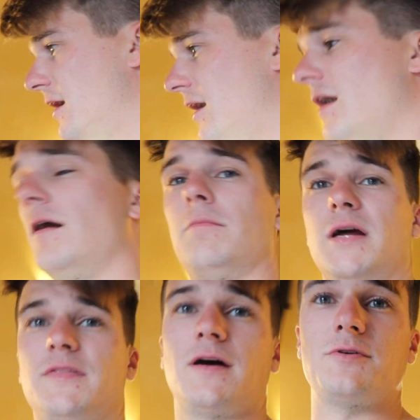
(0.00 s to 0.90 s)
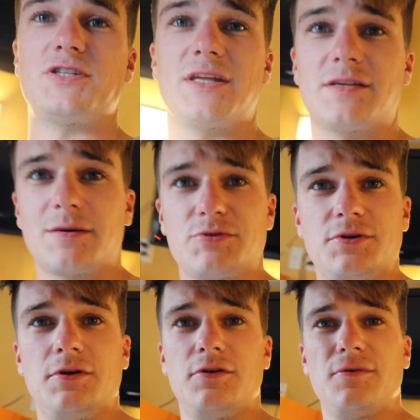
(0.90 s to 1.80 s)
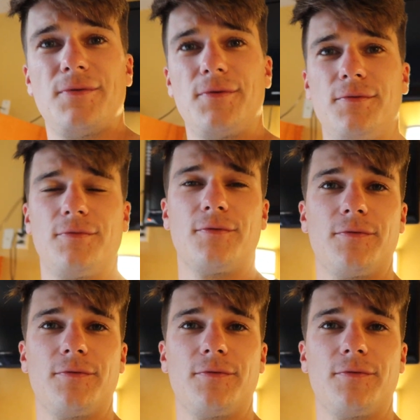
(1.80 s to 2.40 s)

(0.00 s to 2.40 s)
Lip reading: But I thought I would just take this opportunity to do a little